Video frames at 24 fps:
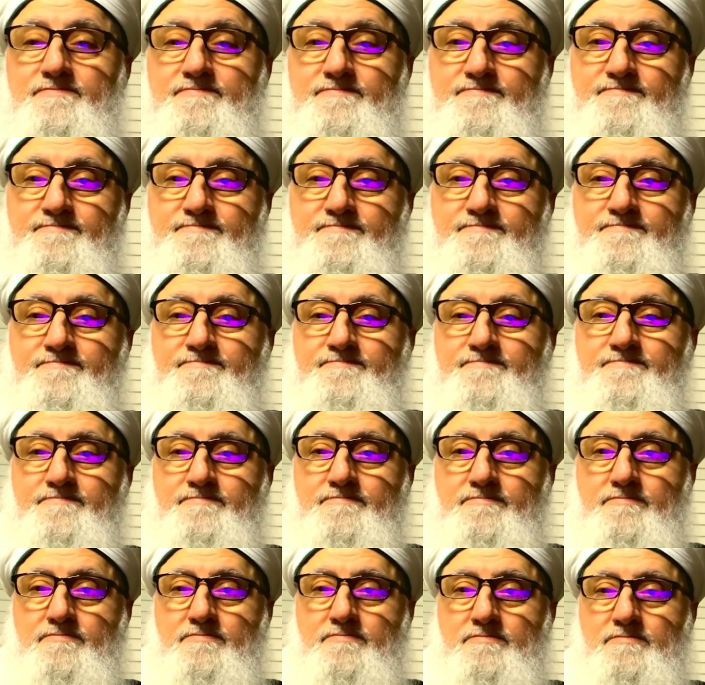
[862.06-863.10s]

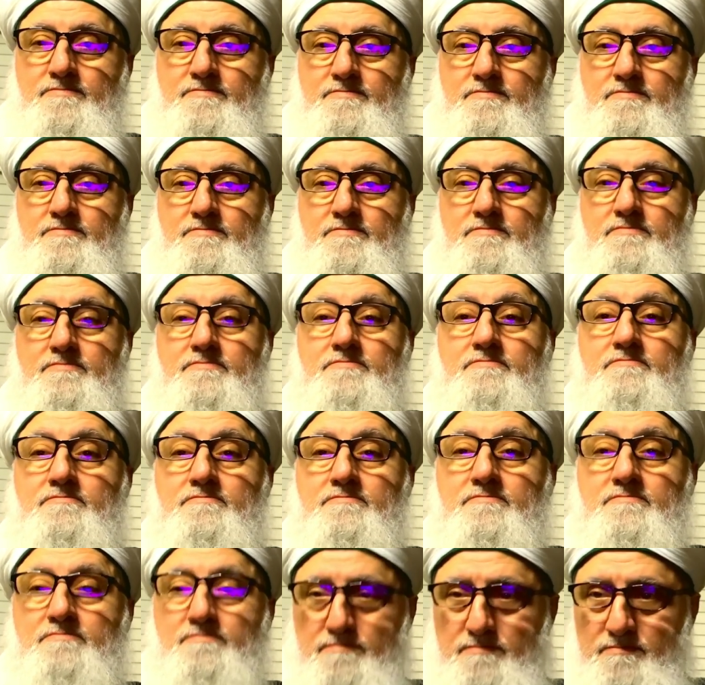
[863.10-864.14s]

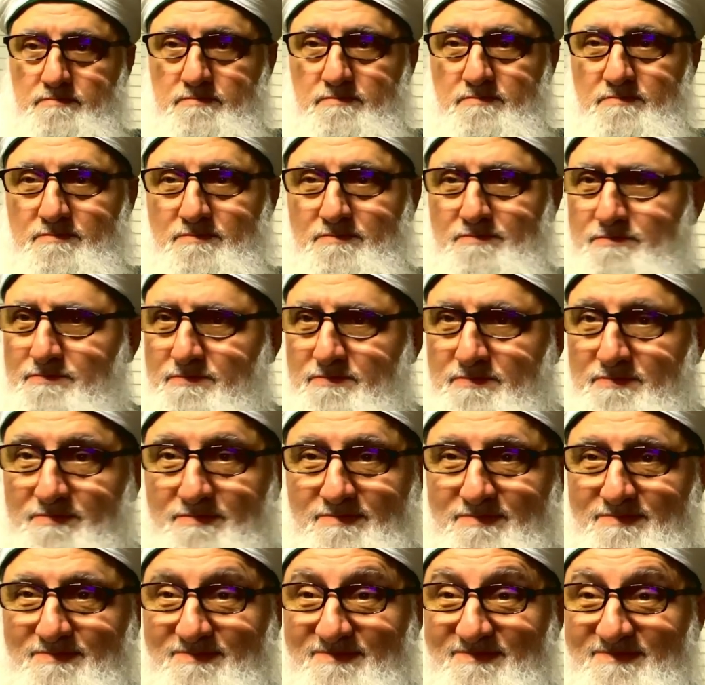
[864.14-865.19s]

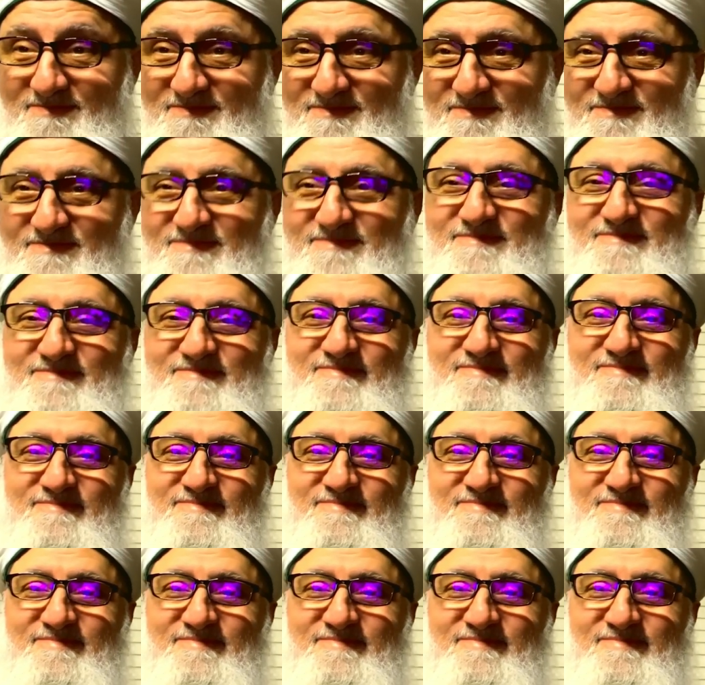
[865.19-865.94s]
Nobody speaks.